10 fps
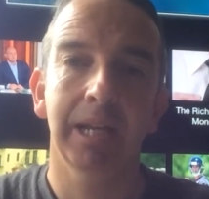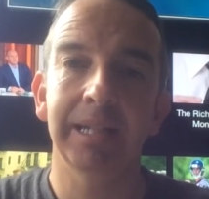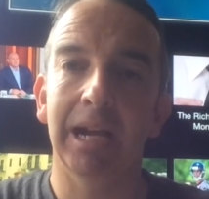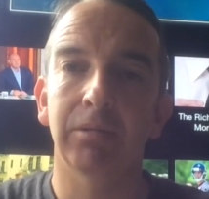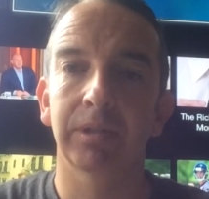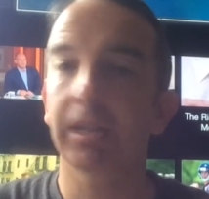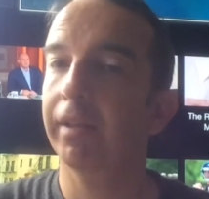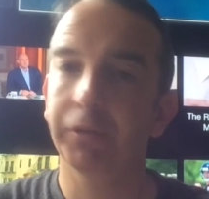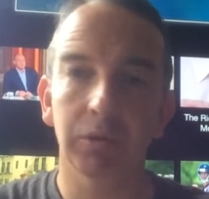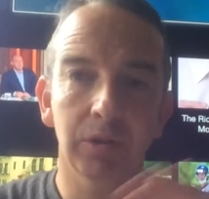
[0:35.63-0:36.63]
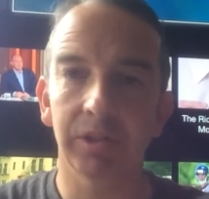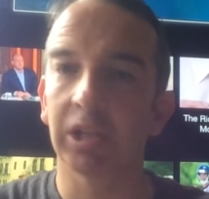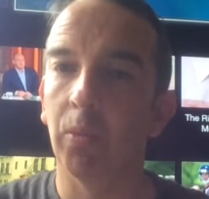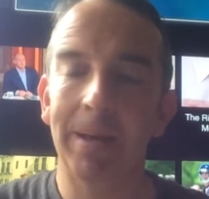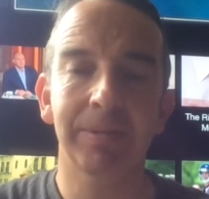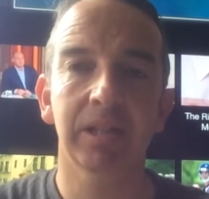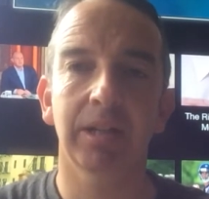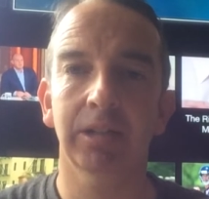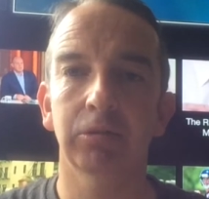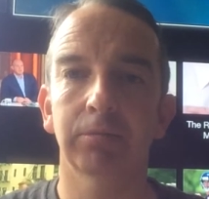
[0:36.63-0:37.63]
Now, if you're using a
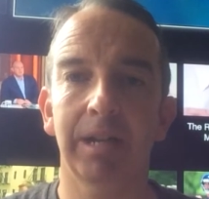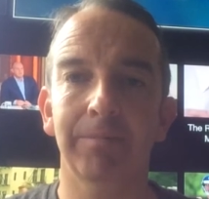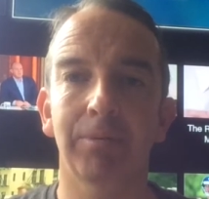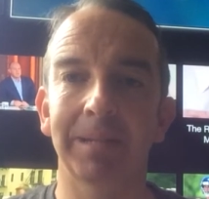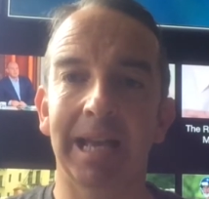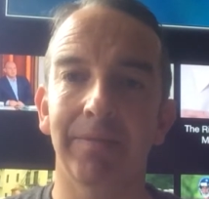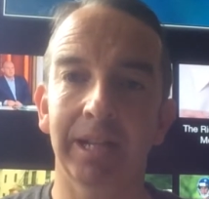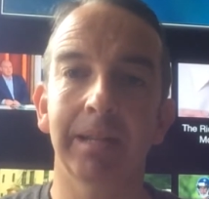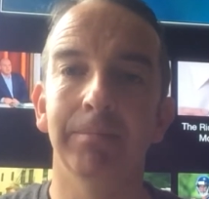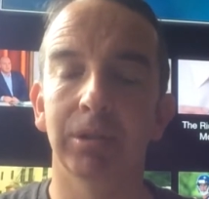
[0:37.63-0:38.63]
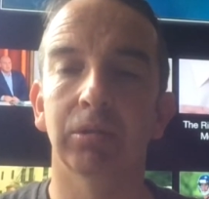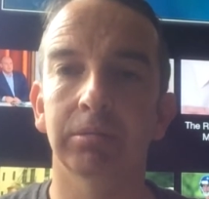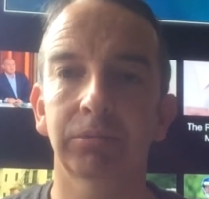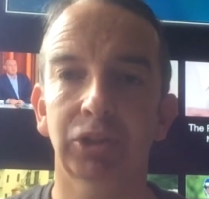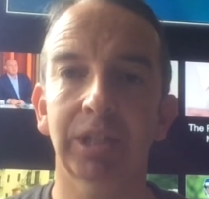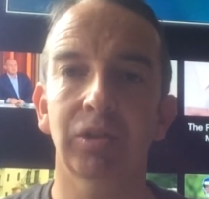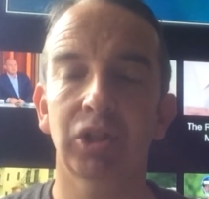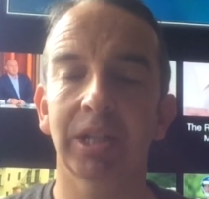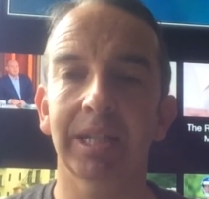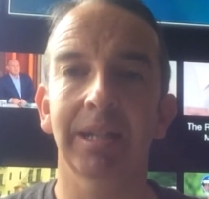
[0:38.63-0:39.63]
website, it will probably have an inbuilt cheat
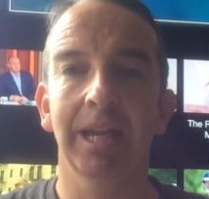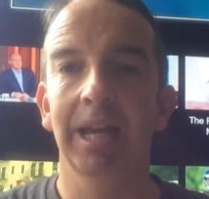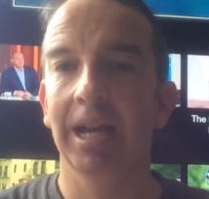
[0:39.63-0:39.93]
sheet,